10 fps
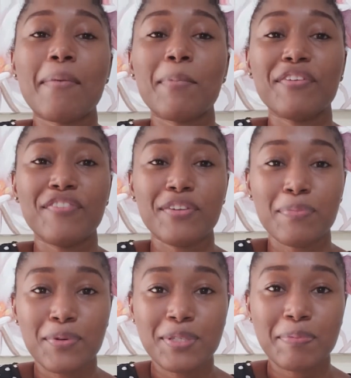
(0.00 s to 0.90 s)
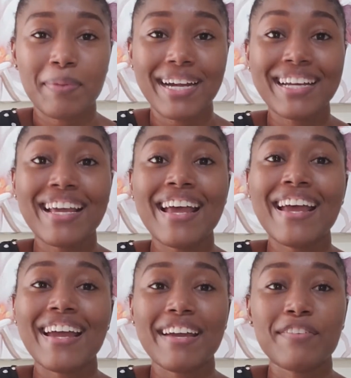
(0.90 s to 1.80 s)
but for the most part
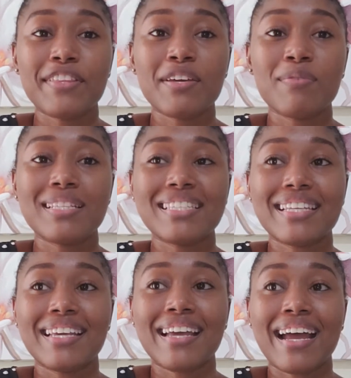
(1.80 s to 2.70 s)
everything will say